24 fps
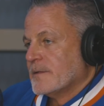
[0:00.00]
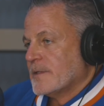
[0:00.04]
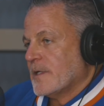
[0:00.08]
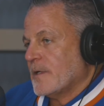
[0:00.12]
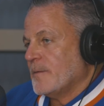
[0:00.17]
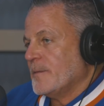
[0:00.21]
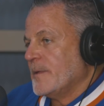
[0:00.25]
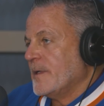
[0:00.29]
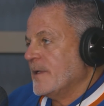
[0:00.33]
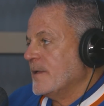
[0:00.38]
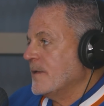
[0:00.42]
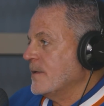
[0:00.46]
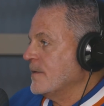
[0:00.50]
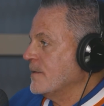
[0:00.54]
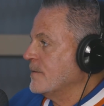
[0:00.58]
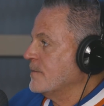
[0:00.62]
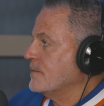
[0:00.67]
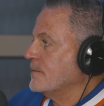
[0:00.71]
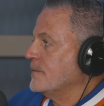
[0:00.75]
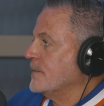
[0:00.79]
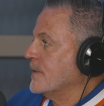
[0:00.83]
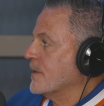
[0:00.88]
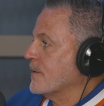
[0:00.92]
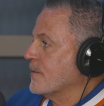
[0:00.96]
tell me,
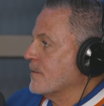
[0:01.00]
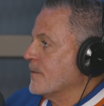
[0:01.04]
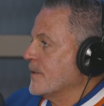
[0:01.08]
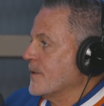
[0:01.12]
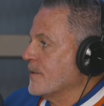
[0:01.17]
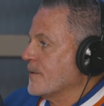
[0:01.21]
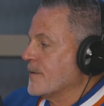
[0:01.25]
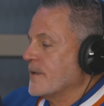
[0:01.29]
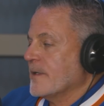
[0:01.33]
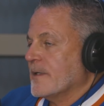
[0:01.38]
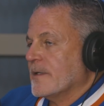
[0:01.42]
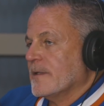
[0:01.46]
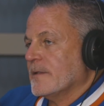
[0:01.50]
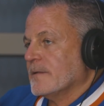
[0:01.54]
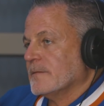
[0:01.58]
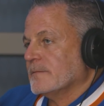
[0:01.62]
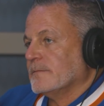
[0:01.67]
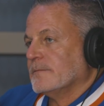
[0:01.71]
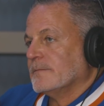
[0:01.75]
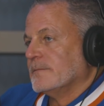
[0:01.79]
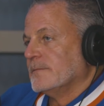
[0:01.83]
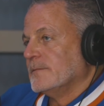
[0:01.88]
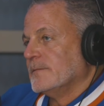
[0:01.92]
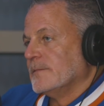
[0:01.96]
when you're
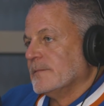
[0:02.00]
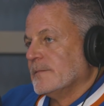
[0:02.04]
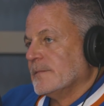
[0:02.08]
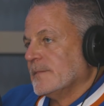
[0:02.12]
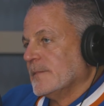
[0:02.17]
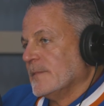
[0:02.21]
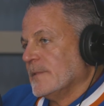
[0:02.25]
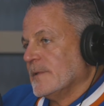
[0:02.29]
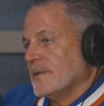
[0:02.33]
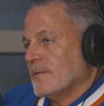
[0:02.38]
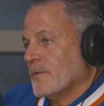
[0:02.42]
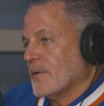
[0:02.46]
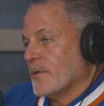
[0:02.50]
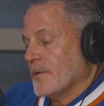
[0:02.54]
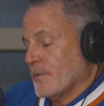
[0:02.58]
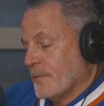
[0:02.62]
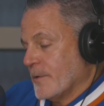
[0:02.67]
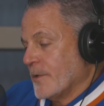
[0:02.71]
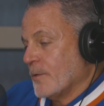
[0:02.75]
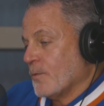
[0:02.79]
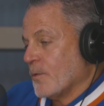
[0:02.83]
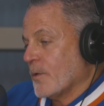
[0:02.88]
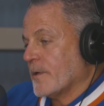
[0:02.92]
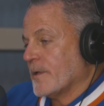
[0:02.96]
thinking, or
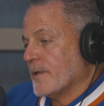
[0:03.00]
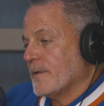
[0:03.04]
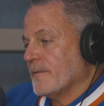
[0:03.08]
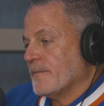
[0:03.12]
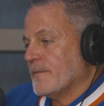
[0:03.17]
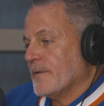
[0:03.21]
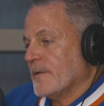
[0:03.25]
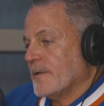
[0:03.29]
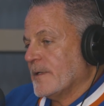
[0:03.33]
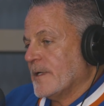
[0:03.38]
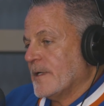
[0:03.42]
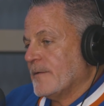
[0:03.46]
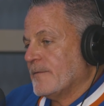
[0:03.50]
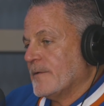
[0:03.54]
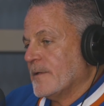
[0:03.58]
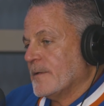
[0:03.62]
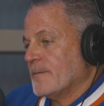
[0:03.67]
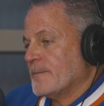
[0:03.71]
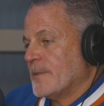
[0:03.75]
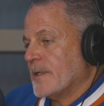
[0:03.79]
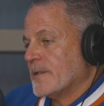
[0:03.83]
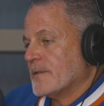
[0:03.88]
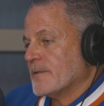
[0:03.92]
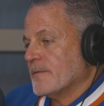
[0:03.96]
when you're working in
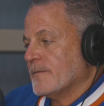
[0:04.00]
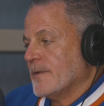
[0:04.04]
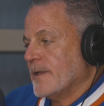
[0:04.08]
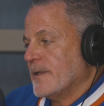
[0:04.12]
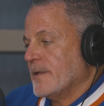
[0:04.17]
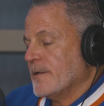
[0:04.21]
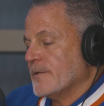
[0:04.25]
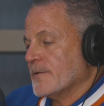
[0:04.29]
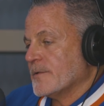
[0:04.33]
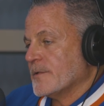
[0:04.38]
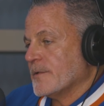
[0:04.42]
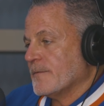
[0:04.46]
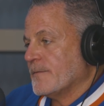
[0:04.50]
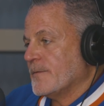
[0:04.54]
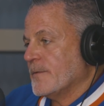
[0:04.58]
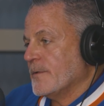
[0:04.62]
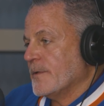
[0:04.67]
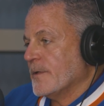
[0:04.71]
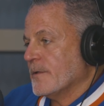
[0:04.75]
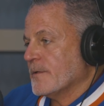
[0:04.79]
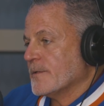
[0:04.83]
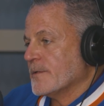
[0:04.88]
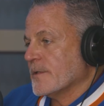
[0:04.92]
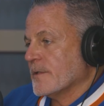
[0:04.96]
Philadelphia, Pennsylvania just a few
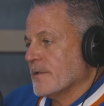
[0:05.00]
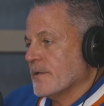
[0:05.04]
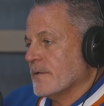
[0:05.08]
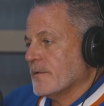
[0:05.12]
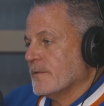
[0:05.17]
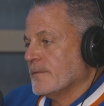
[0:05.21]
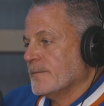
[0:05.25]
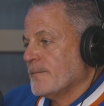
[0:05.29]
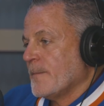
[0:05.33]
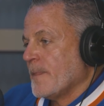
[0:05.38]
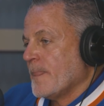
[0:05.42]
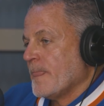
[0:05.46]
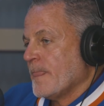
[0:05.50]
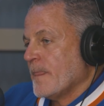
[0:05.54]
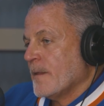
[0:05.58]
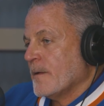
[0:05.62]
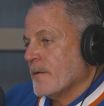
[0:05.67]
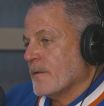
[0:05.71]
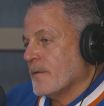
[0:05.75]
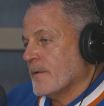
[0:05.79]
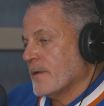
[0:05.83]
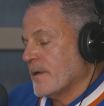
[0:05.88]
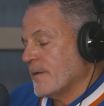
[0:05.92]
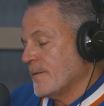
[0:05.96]
years ago,
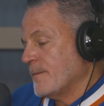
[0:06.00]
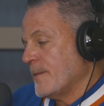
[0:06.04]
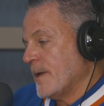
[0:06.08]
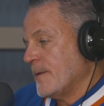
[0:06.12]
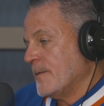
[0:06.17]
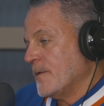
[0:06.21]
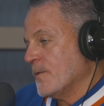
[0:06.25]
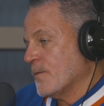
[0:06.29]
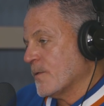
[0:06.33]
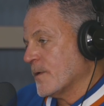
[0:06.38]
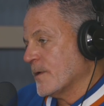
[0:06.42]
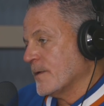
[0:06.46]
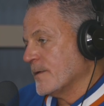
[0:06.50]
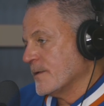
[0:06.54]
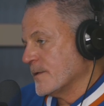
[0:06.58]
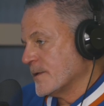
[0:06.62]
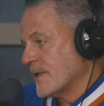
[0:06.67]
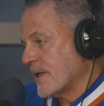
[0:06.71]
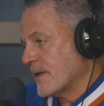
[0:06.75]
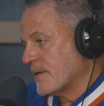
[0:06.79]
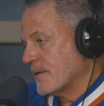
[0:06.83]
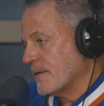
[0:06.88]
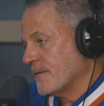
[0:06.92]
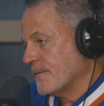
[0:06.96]
or maybe you weren't
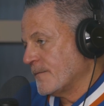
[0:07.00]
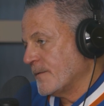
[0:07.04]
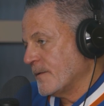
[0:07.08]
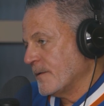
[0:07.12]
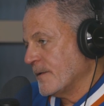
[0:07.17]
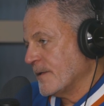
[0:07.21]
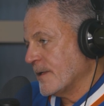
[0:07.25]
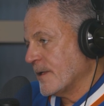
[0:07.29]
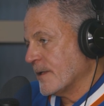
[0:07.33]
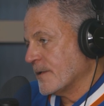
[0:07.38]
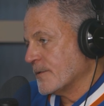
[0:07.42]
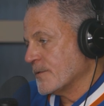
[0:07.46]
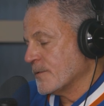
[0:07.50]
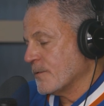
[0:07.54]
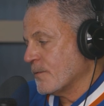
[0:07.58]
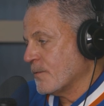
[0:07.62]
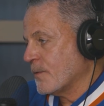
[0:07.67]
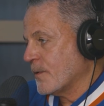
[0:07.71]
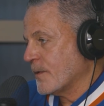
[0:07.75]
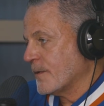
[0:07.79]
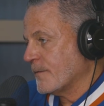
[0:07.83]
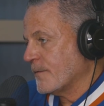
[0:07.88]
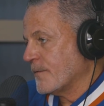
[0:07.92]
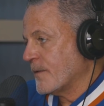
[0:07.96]
exactly in Philly then because you were
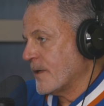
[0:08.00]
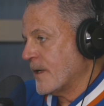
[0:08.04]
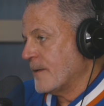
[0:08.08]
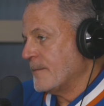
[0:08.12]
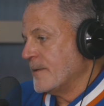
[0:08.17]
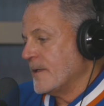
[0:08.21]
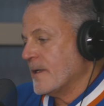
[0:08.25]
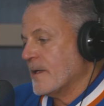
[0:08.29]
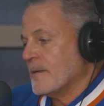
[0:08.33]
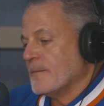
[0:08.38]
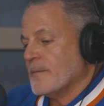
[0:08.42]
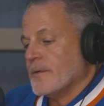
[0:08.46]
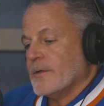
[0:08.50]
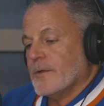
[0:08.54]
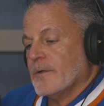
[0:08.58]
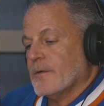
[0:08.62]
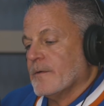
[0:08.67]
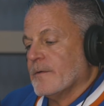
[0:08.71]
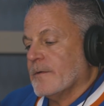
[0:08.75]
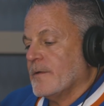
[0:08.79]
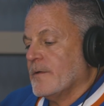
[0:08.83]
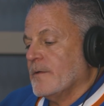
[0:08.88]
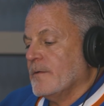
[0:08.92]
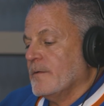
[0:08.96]
working for IBM, but
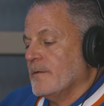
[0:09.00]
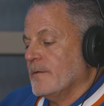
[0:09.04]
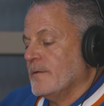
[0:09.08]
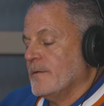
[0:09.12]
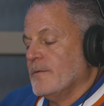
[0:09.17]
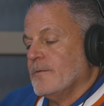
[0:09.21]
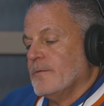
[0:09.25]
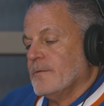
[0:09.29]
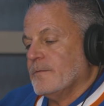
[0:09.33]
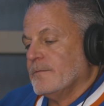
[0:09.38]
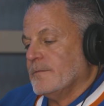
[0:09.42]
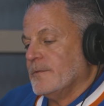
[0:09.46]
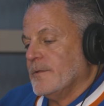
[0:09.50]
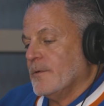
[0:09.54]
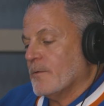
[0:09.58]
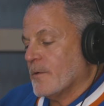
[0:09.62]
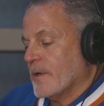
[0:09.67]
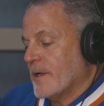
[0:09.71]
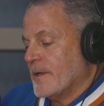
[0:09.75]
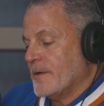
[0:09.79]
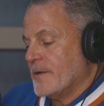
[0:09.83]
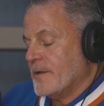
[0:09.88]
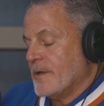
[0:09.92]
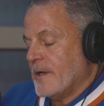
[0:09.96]
you
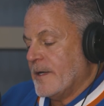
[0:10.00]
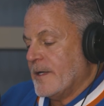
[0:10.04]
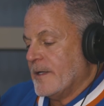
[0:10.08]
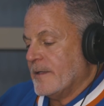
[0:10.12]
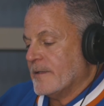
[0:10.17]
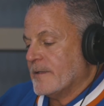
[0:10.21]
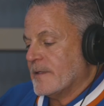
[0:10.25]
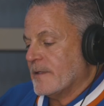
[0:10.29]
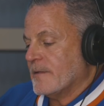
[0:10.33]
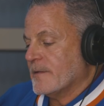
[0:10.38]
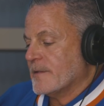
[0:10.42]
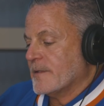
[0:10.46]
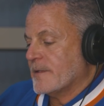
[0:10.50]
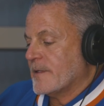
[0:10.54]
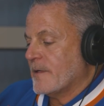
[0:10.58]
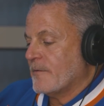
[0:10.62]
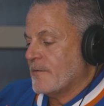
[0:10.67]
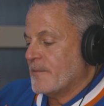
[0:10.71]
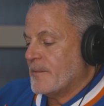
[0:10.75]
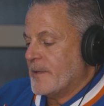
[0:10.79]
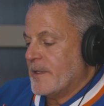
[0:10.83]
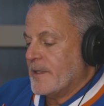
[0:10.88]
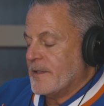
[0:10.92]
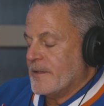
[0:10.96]
were at night. Tell
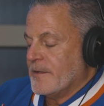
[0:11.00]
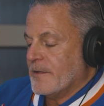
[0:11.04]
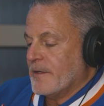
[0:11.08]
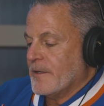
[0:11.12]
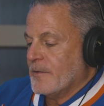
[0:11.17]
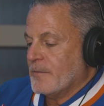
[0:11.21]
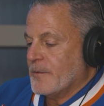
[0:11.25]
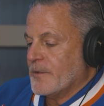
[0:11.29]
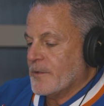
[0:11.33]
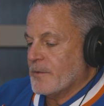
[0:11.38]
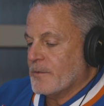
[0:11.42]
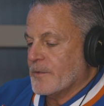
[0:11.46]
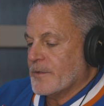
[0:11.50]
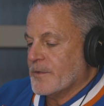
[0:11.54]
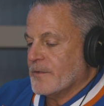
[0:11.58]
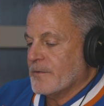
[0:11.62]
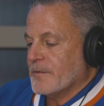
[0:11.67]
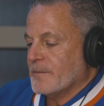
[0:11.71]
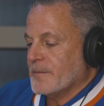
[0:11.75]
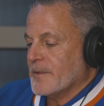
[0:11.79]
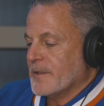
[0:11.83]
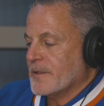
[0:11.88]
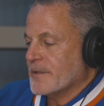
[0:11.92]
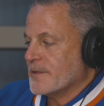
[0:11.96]
everybody at night what you were
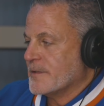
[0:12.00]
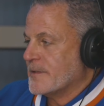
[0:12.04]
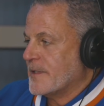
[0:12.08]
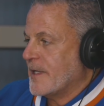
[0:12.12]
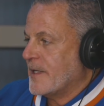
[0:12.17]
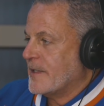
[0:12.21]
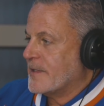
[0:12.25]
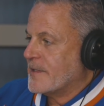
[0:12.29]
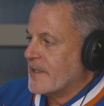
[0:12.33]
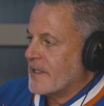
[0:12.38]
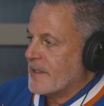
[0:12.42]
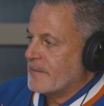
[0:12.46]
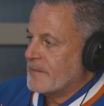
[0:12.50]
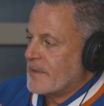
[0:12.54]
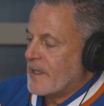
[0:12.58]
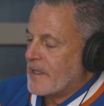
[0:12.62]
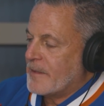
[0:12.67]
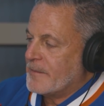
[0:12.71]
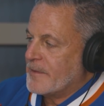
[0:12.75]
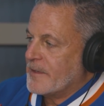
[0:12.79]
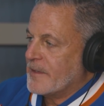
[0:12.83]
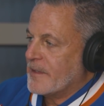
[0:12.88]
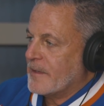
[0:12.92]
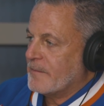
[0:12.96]
doing, because daytime
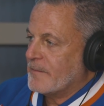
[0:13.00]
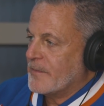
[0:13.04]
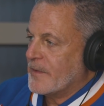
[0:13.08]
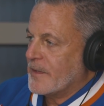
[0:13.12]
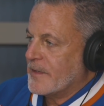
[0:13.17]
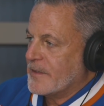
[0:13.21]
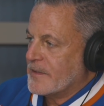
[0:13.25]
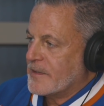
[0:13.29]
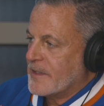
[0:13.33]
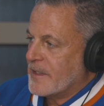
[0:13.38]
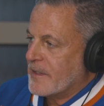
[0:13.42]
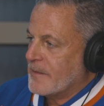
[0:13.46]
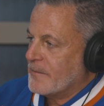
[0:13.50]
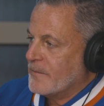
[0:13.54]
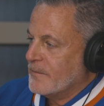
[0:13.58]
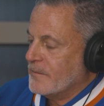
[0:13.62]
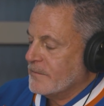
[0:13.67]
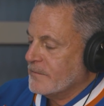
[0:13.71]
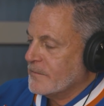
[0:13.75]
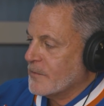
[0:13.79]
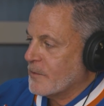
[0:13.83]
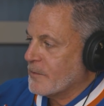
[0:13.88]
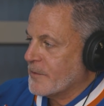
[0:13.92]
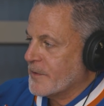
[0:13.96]
IBM, nighttime,
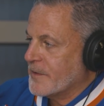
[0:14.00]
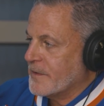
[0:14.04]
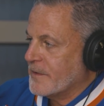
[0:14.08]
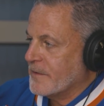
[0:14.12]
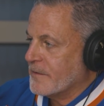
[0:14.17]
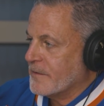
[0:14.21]
what were you